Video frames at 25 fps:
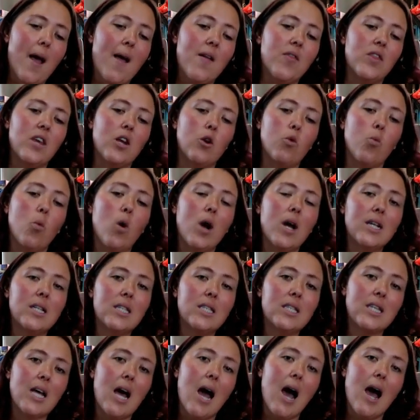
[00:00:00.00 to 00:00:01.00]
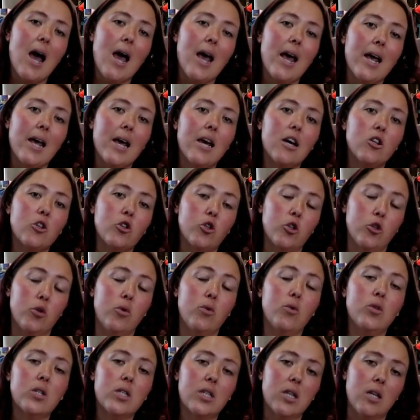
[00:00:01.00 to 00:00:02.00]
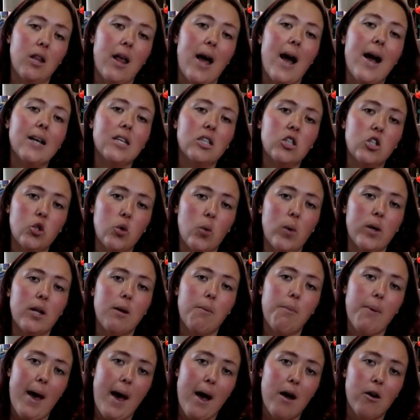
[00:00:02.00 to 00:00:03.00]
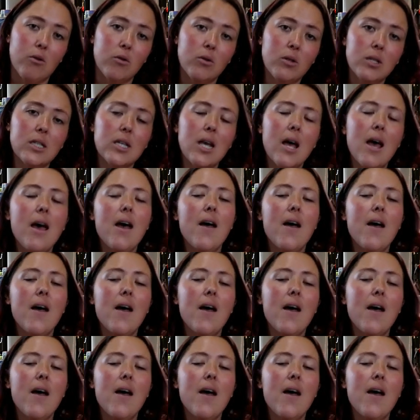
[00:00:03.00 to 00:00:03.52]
And then once I lose the last twenty pounds,